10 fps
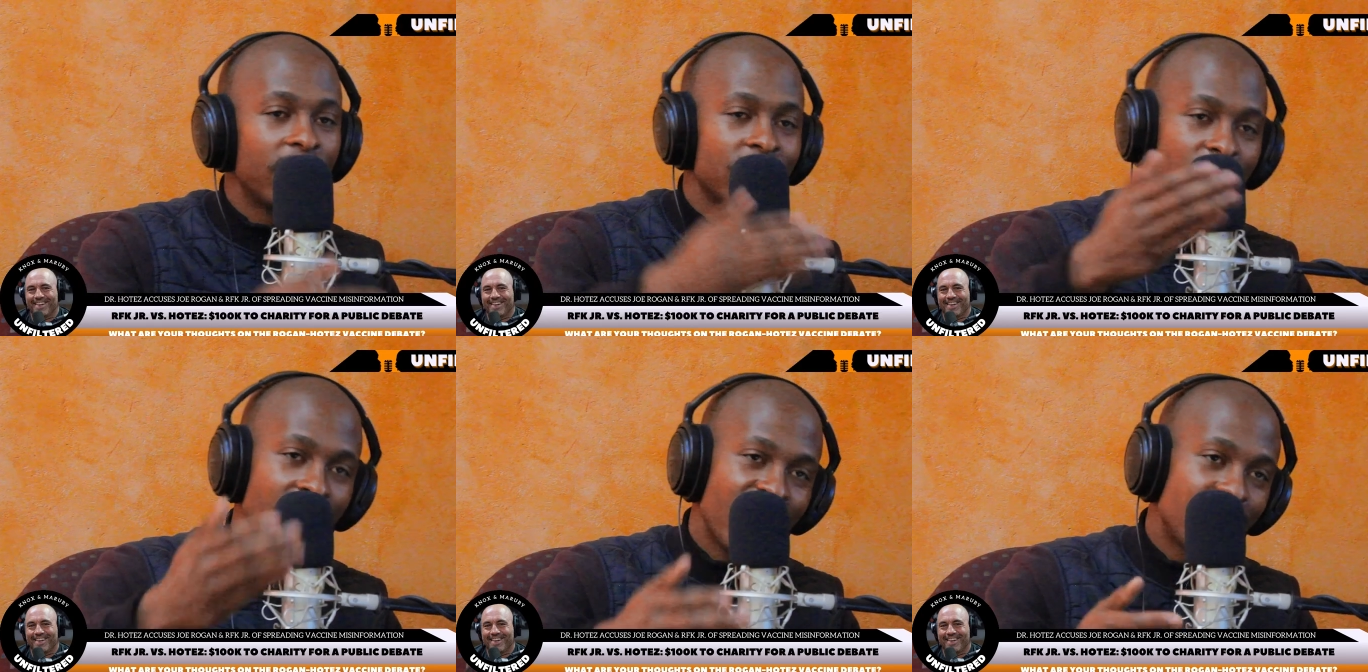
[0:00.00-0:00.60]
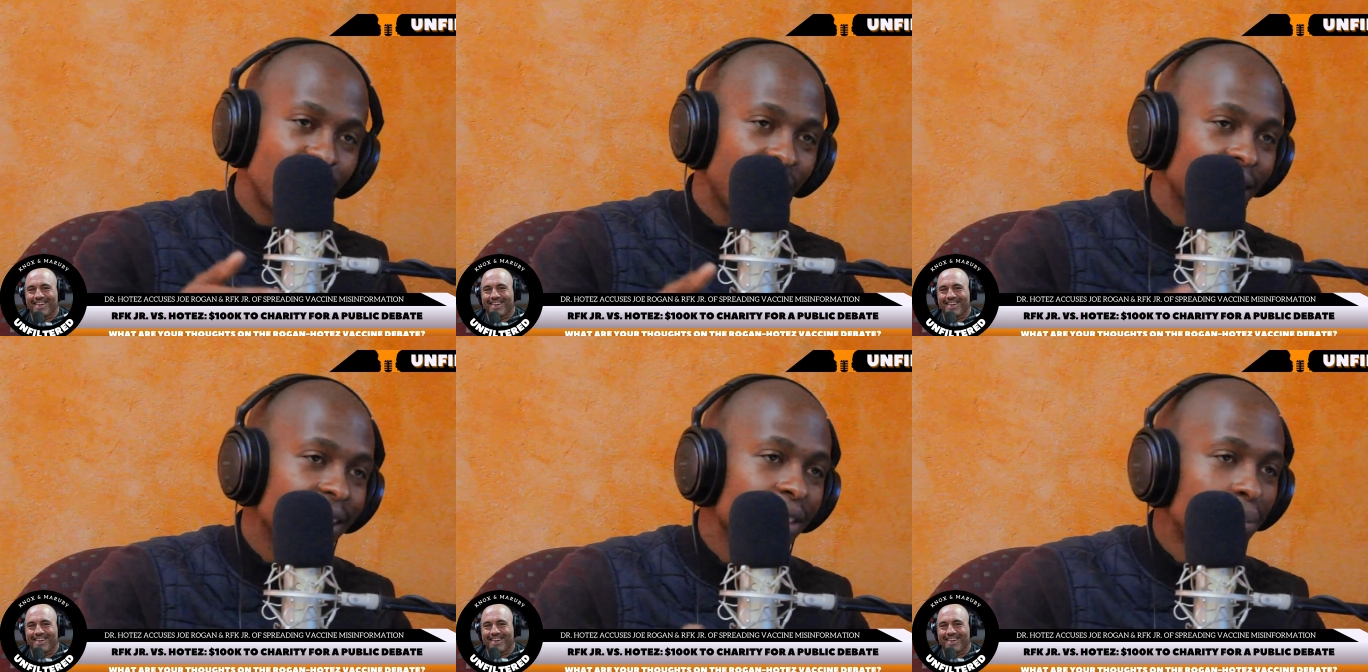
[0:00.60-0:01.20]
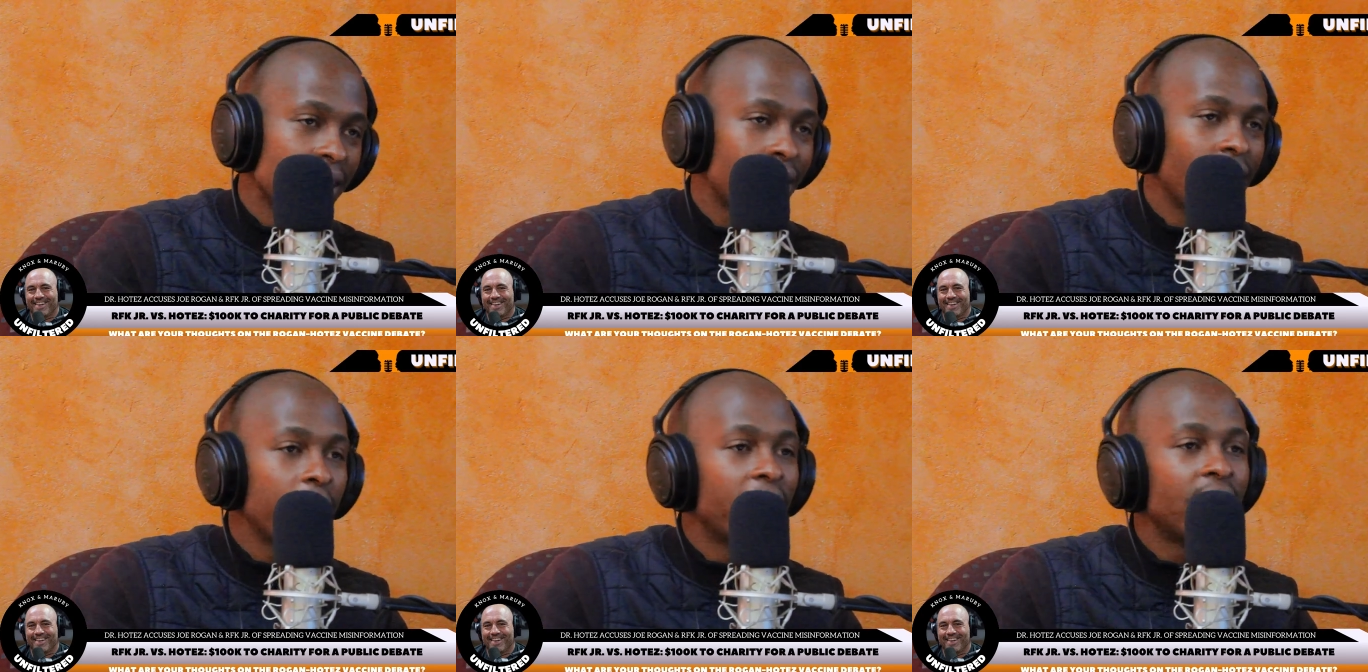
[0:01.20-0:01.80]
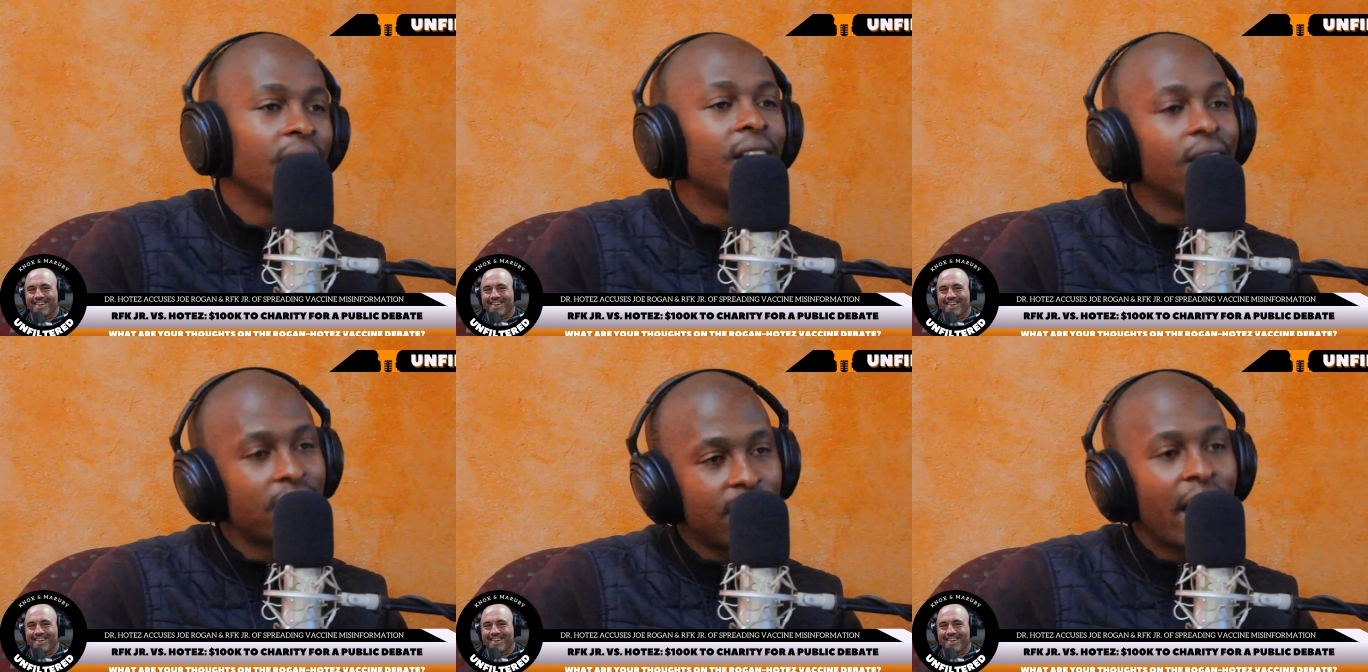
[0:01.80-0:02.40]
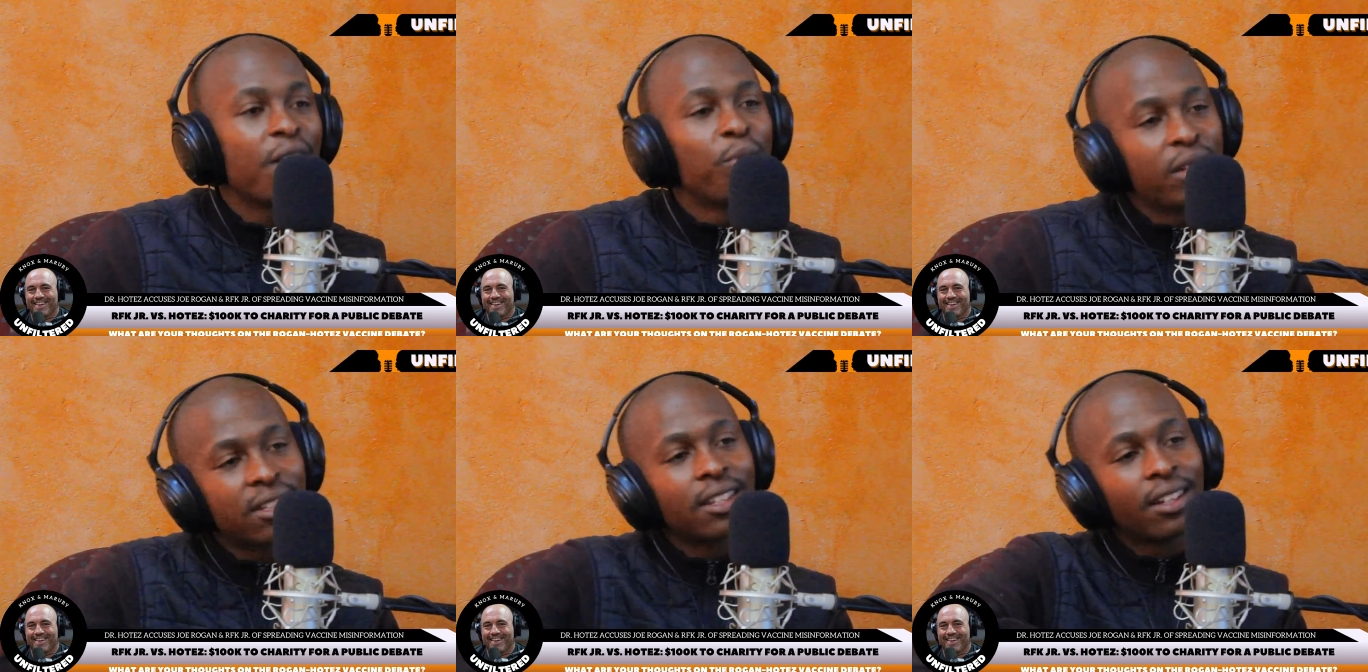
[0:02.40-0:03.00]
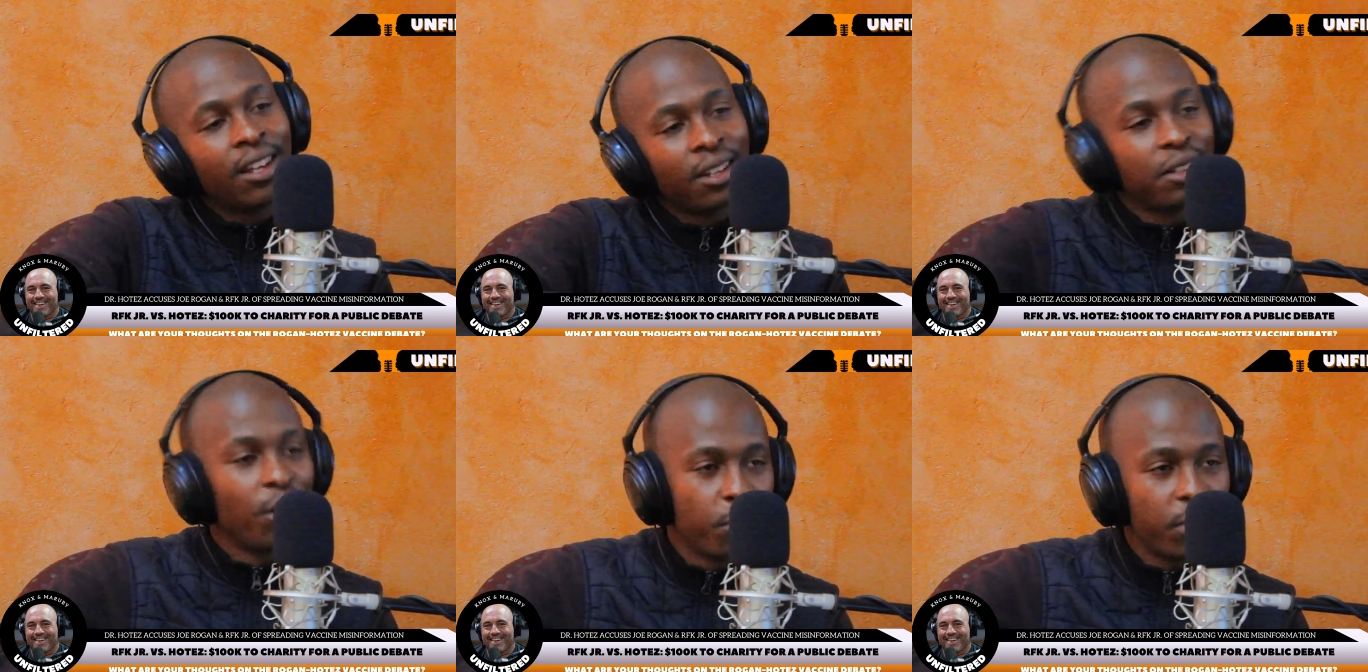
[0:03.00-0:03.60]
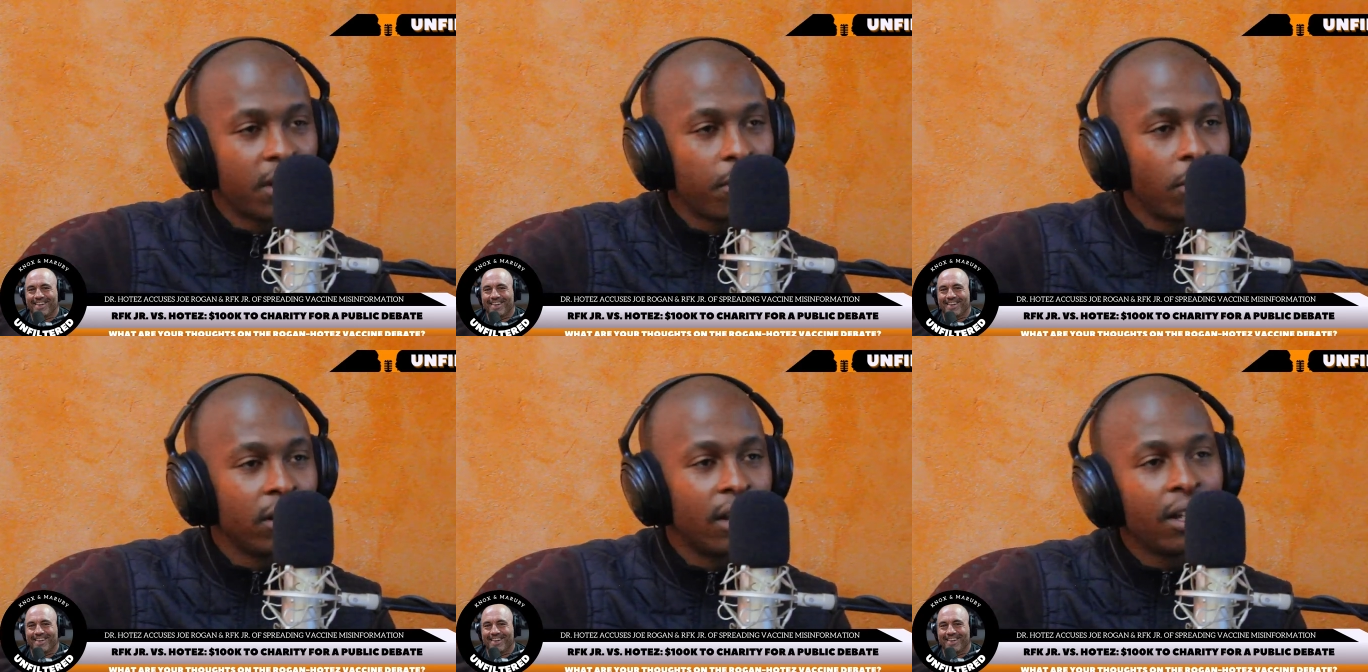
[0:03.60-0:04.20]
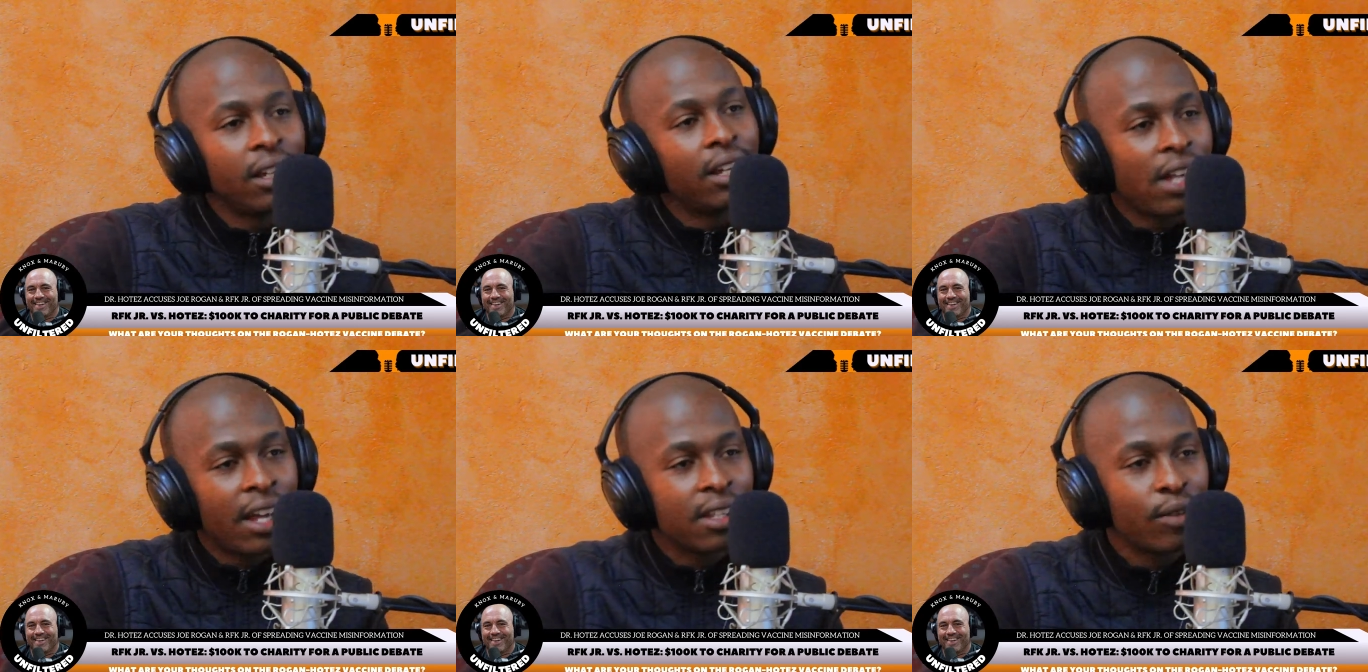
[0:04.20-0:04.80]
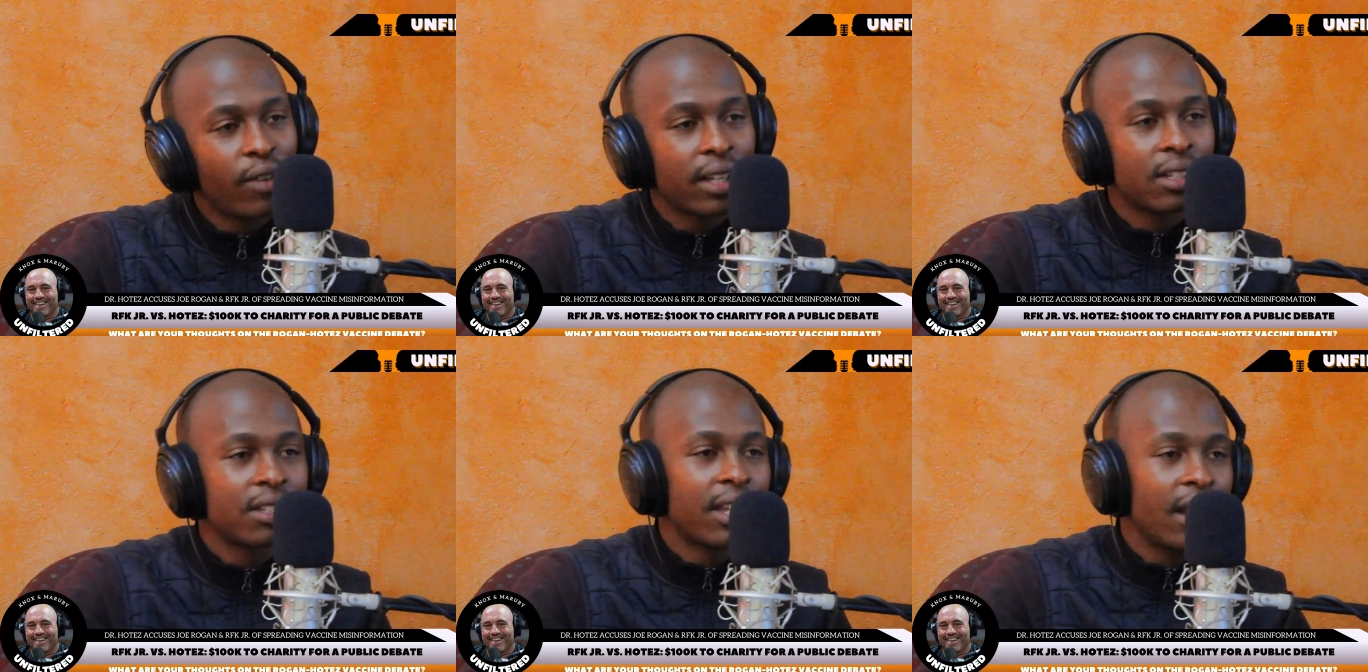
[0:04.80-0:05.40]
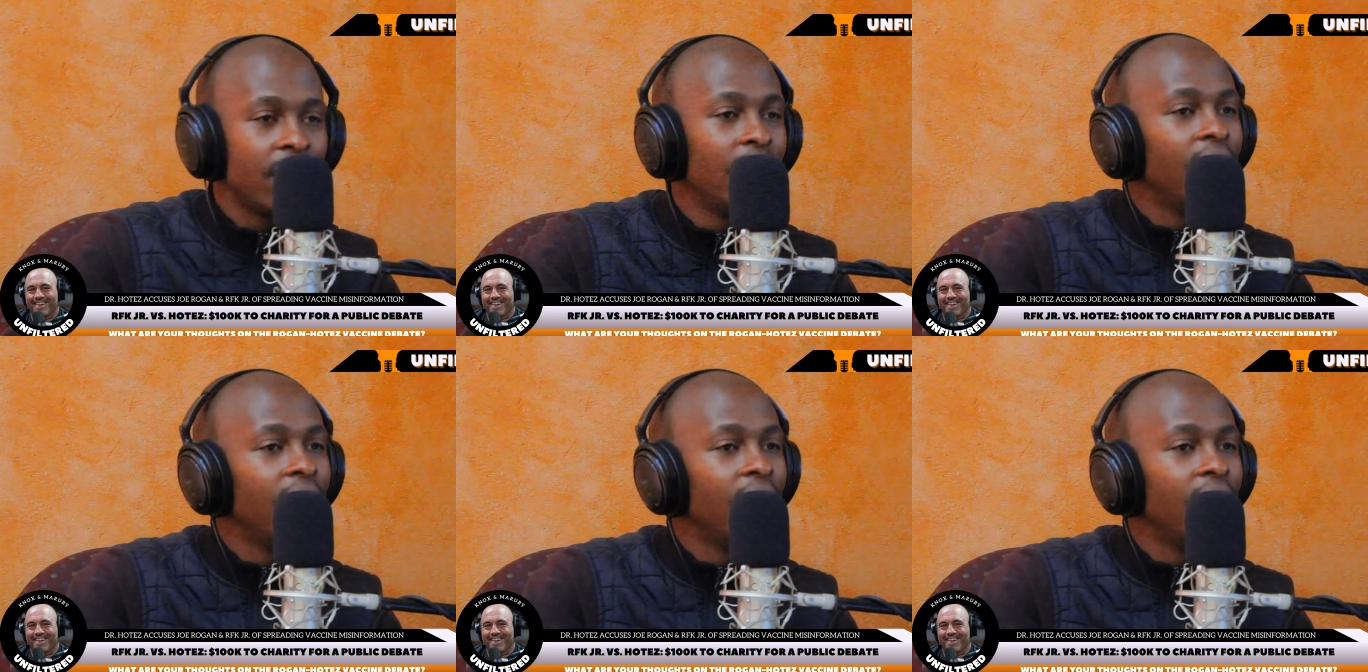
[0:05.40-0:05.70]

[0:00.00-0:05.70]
Speaker 1: well, not anti-vaxxers per se, but will they'll put them on the anti-vaxxer scale,